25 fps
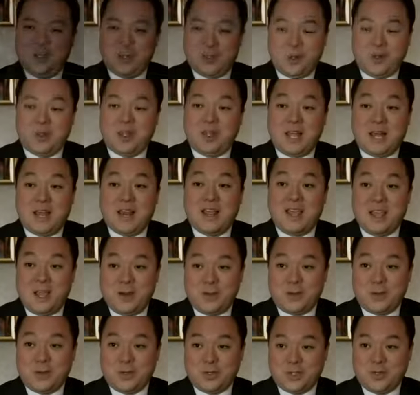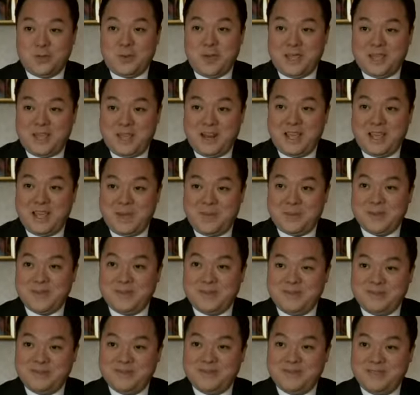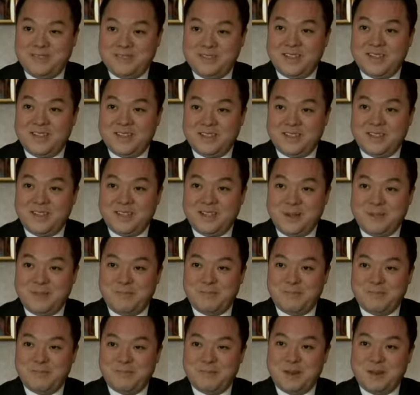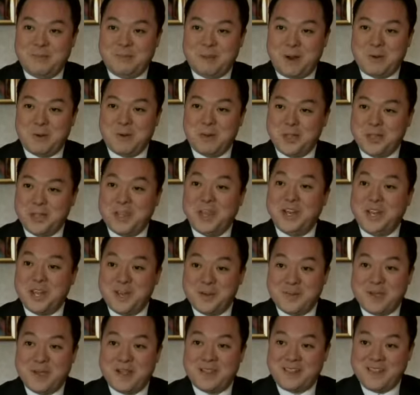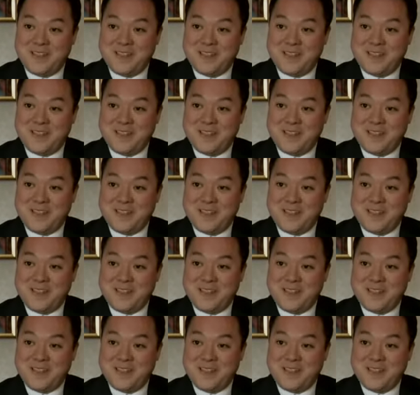sold a lot of egg rolls to make that happen. And um, I'm not really kidding about